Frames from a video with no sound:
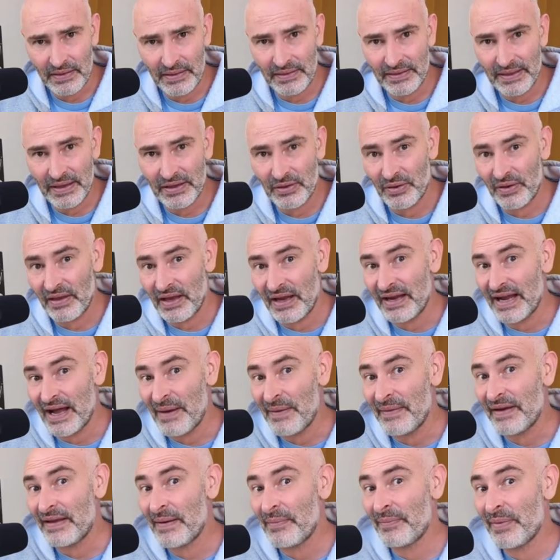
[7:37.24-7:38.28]
That could allow
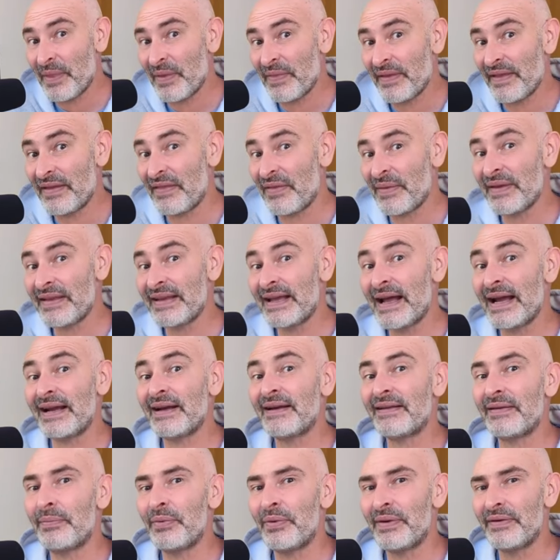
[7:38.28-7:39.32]
the opponent to attack
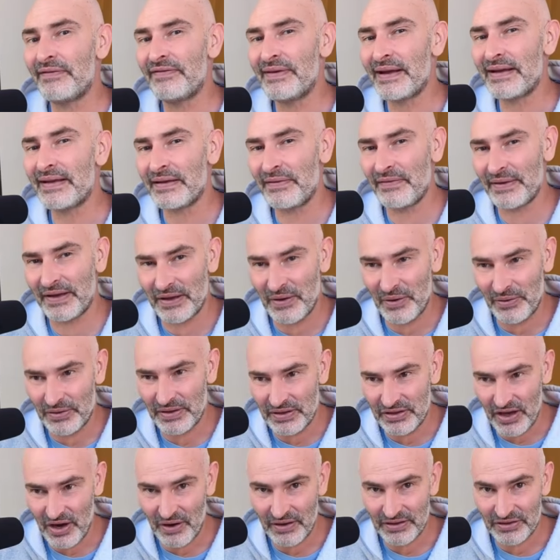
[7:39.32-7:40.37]
us more effectively on the
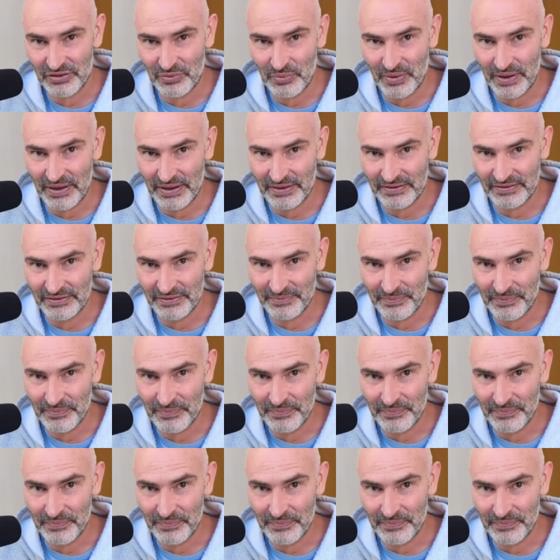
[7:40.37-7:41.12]
dark squares.